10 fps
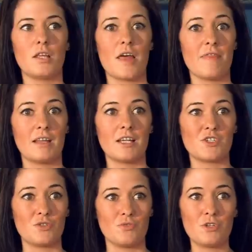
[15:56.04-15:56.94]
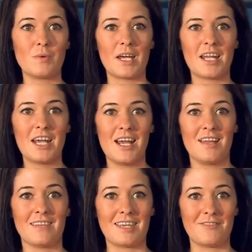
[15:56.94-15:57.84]
And they let you do it.
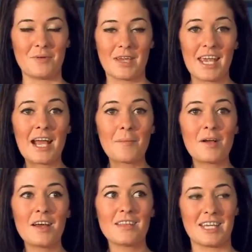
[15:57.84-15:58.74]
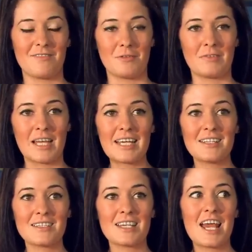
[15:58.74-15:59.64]
They give you a camera, they give you
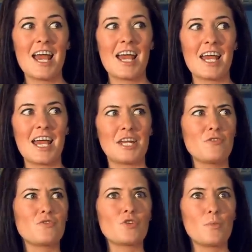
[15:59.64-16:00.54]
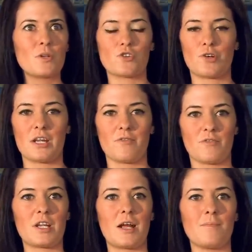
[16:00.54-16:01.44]
lights, and you have so much creative
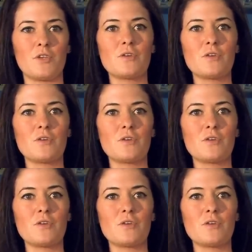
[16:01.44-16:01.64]
freedom.